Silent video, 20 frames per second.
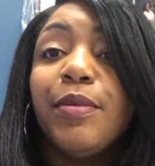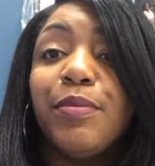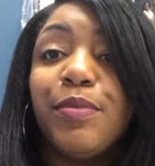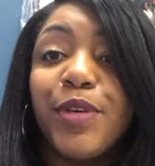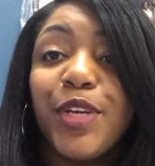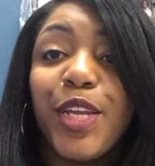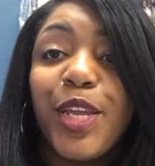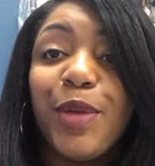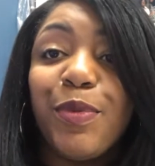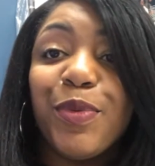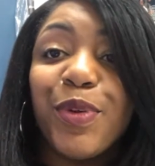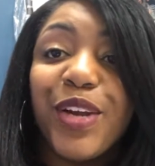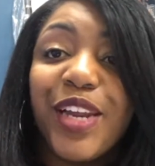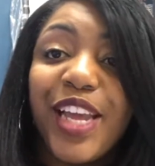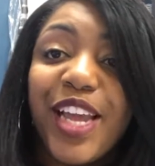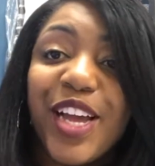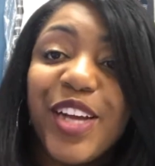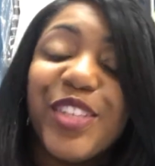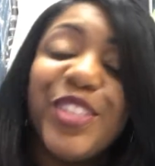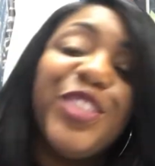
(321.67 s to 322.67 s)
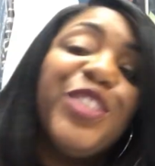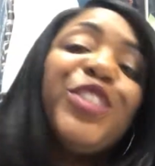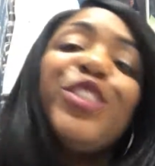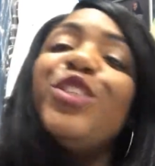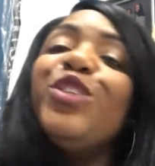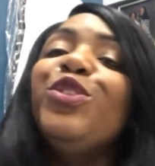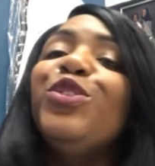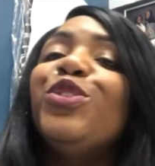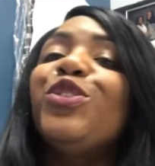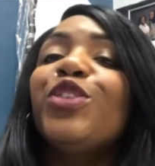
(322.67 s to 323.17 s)
bookkeeper and accountant,
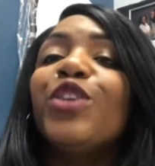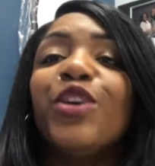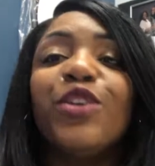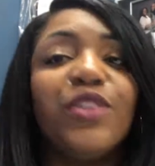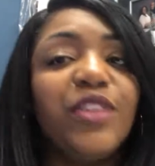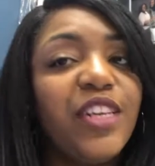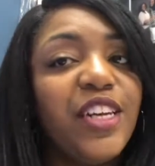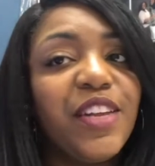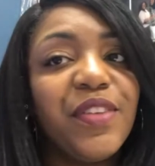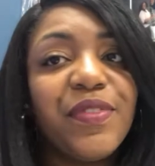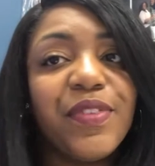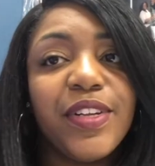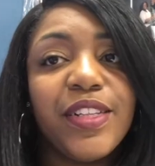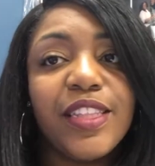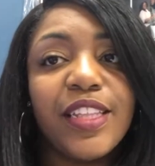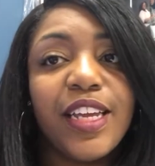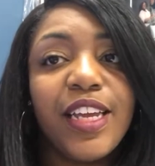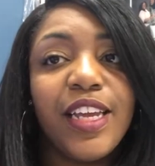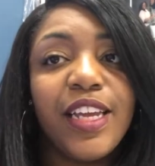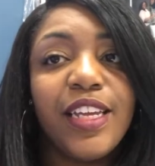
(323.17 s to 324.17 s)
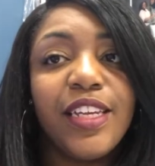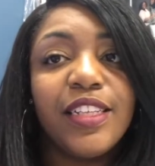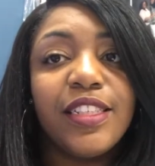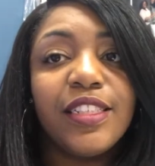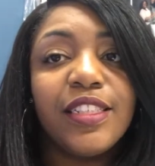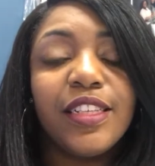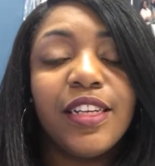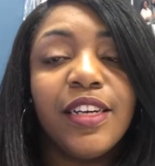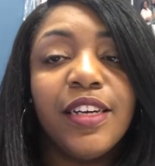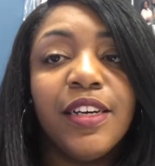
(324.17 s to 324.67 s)
two totally different
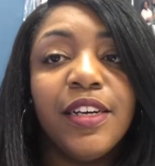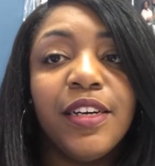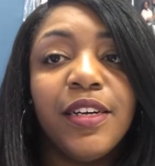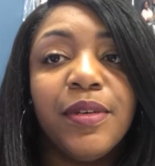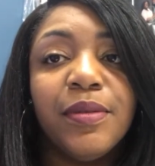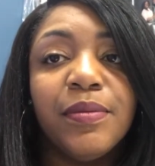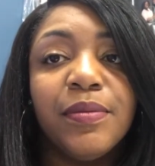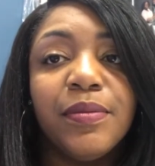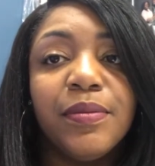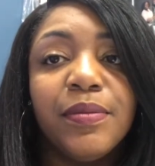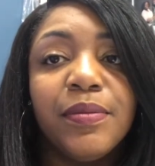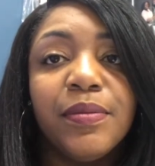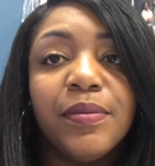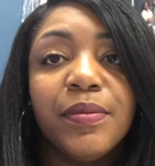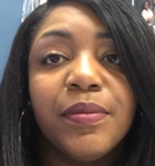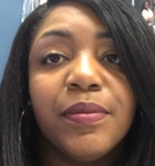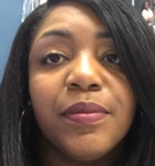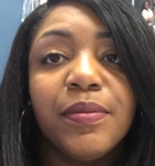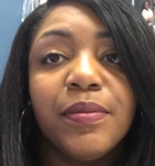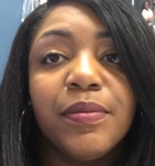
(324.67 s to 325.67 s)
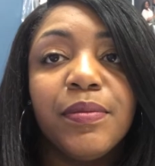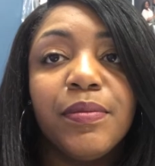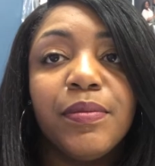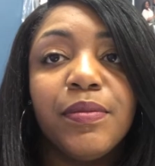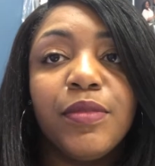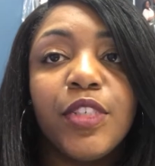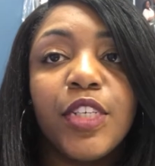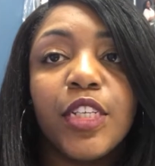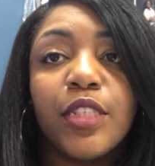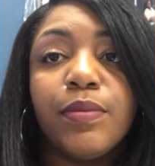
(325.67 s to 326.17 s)
things,
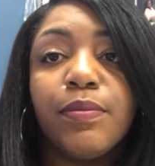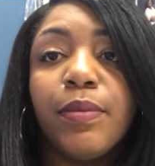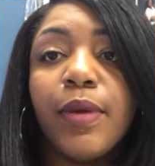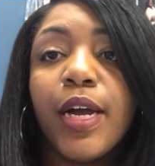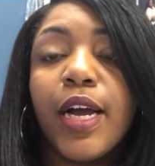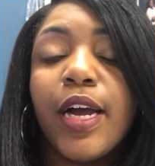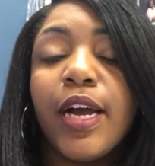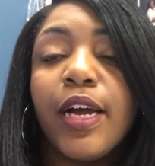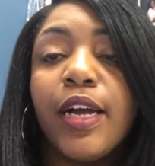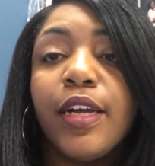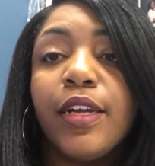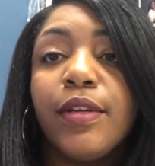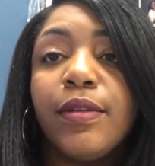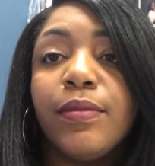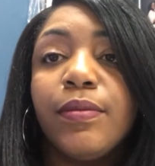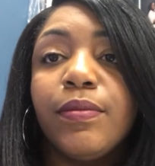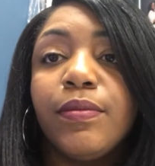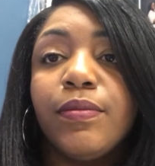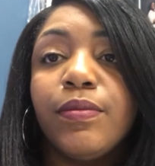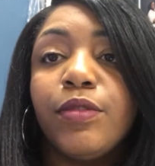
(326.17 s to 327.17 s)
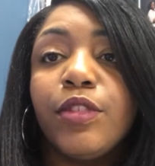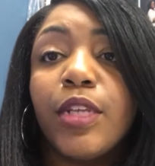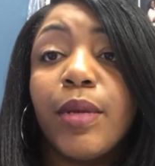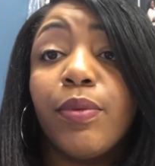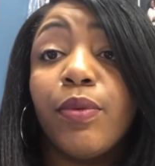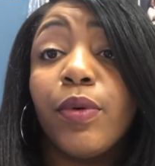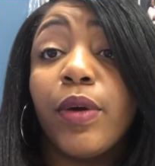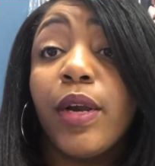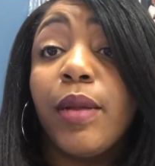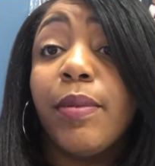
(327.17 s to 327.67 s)
just by
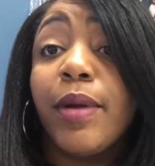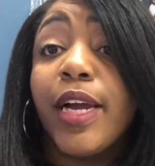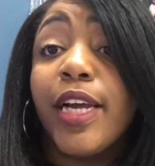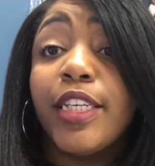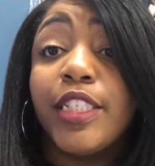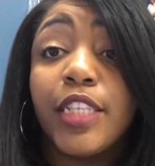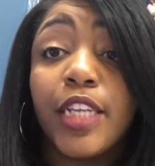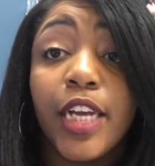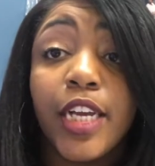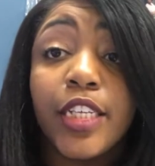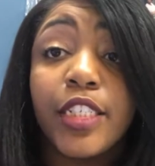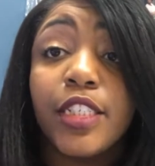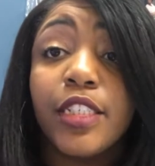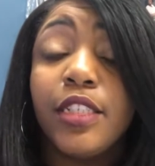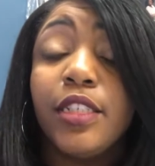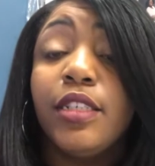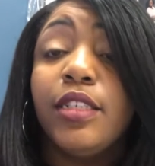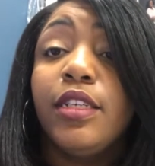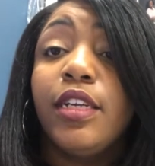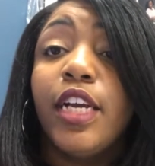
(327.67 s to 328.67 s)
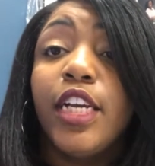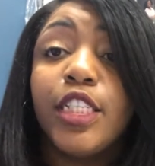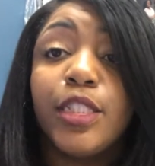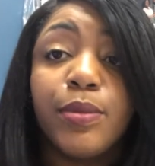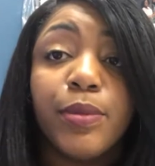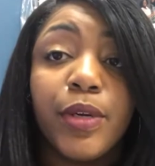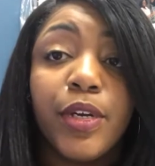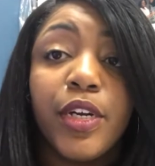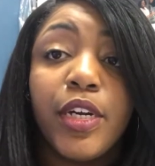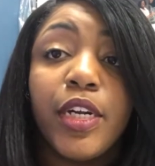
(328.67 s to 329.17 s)
separated by education,
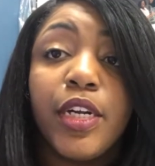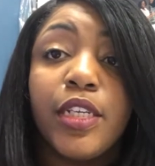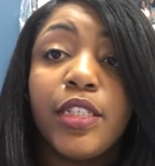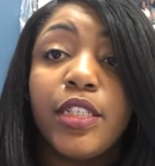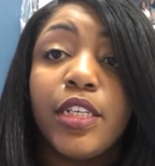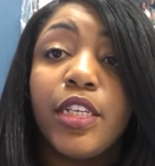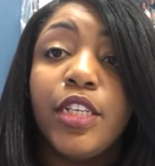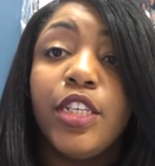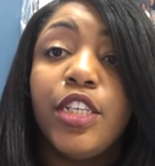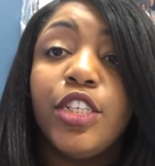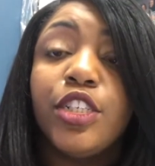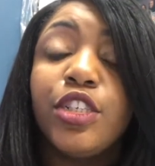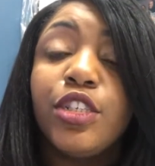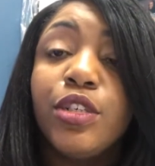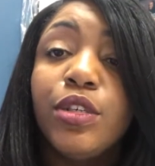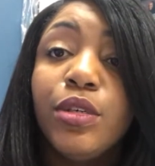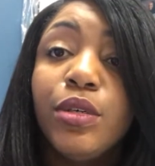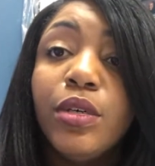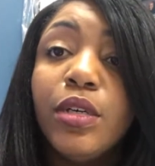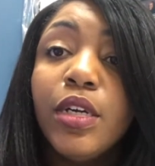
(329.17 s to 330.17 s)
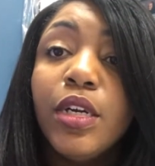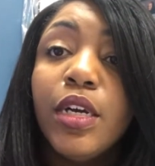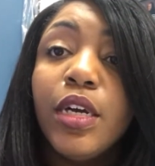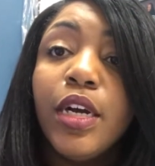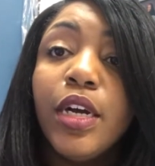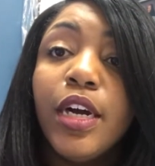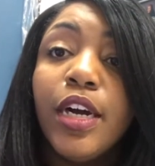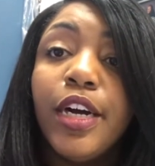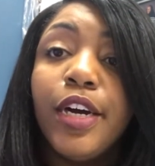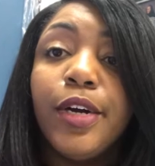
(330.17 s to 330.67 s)
experience, additional
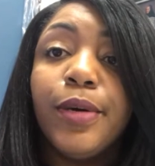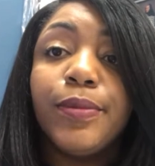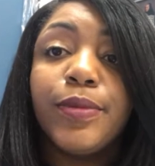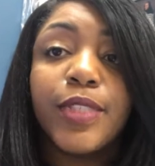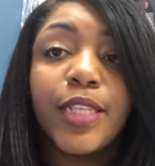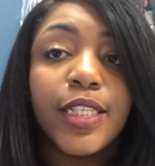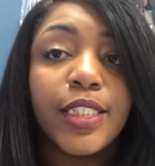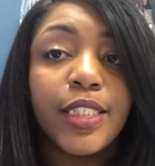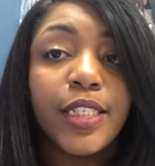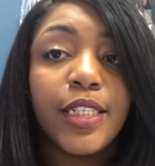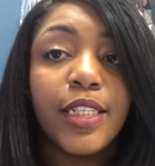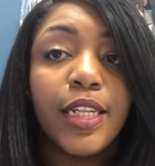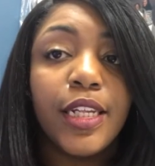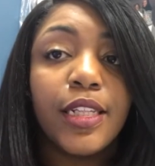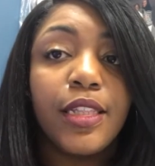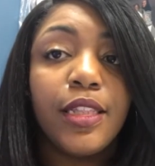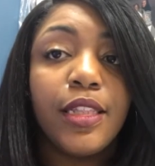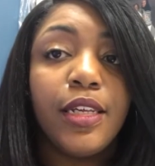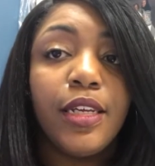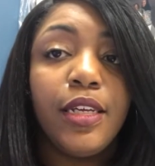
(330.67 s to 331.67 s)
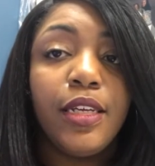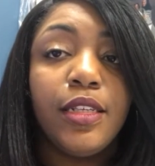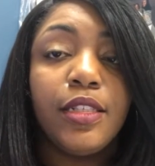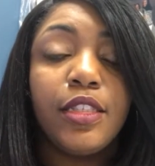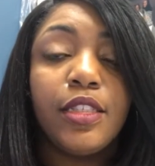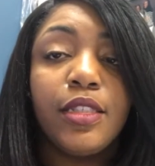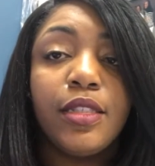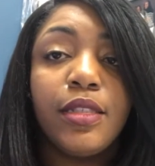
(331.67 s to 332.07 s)
testing that the